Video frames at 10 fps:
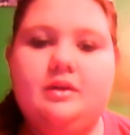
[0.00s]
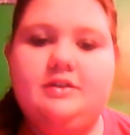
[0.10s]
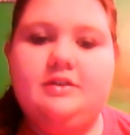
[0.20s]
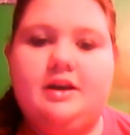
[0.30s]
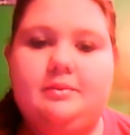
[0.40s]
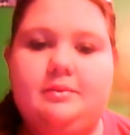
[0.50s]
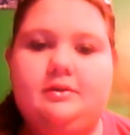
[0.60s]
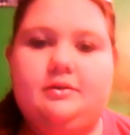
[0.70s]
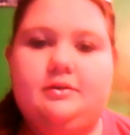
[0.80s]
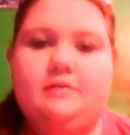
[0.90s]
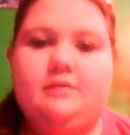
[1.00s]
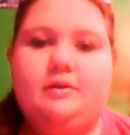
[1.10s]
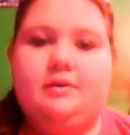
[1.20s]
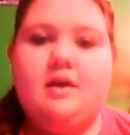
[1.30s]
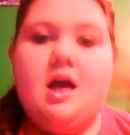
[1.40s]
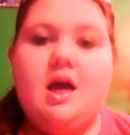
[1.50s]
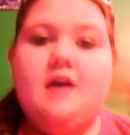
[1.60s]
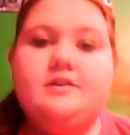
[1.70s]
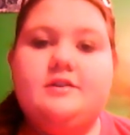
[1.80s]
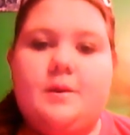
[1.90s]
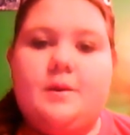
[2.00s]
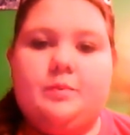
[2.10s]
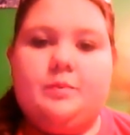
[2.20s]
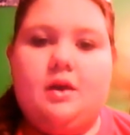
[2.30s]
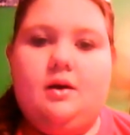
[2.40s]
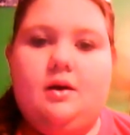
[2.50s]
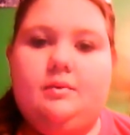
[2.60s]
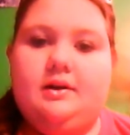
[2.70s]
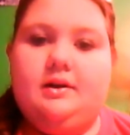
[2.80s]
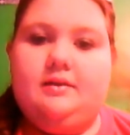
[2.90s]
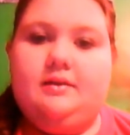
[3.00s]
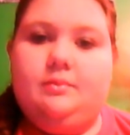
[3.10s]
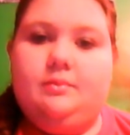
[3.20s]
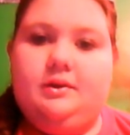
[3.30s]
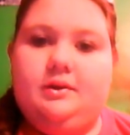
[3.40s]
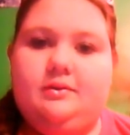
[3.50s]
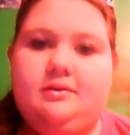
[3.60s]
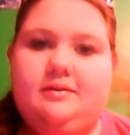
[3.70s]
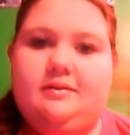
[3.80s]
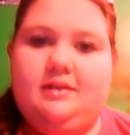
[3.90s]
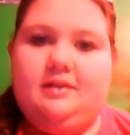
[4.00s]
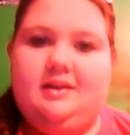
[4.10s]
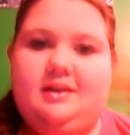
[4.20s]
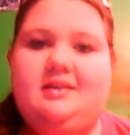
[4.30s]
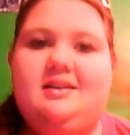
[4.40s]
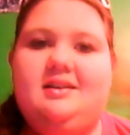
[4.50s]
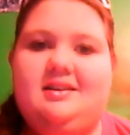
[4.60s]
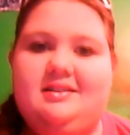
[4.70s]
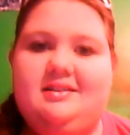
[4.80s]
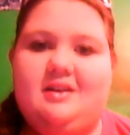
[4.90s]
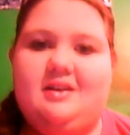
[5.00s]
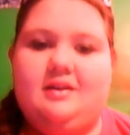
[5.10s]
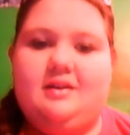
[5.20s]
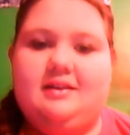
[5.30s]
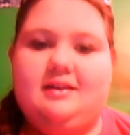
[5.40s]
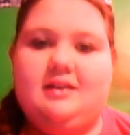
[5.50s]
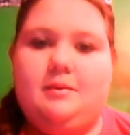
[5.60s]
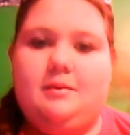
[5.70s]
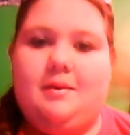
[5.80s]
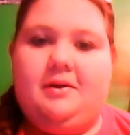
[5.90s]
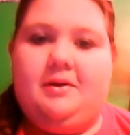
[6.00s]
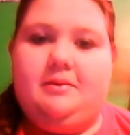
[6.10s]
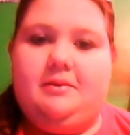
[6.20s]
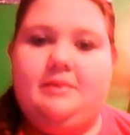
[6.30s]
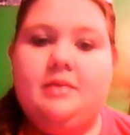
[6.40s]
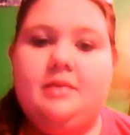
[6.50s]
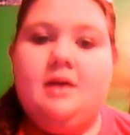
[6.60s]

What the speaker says: Jacob and so on and so forth. So, we're going to have some really cool stuff at the end. So that's going to be my random bit.